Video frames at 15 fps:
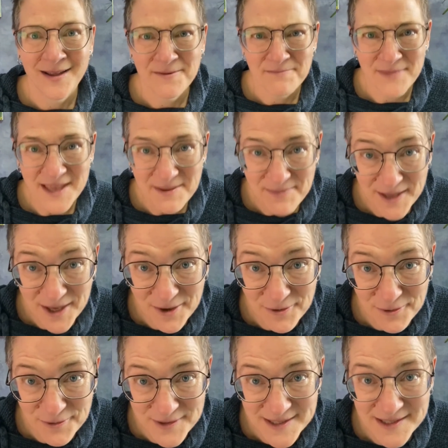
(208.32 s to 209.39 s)
Maybe
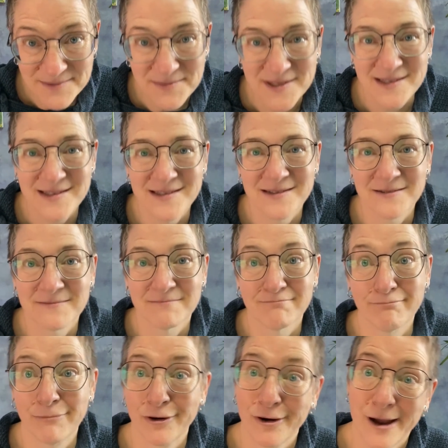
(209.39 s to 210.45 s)
Christmas,
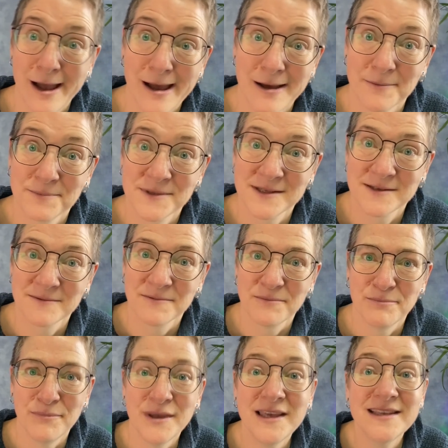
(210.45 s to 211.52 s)
perhaps,
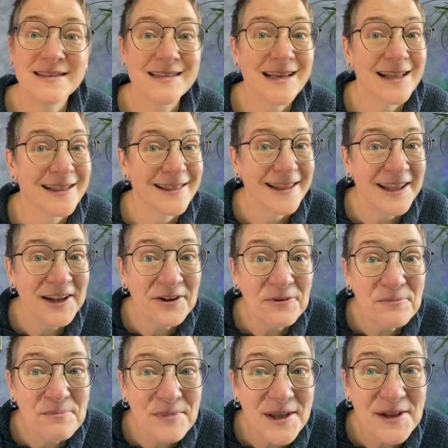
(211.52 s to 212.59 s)
means a little
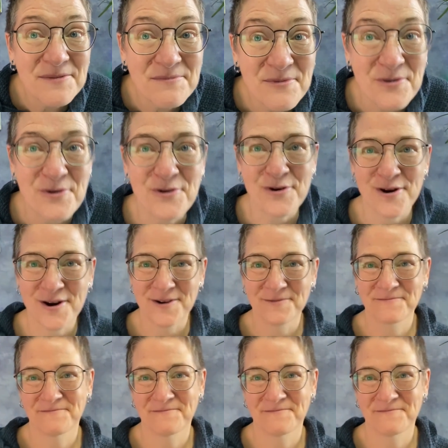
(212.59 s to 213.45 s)
bit more."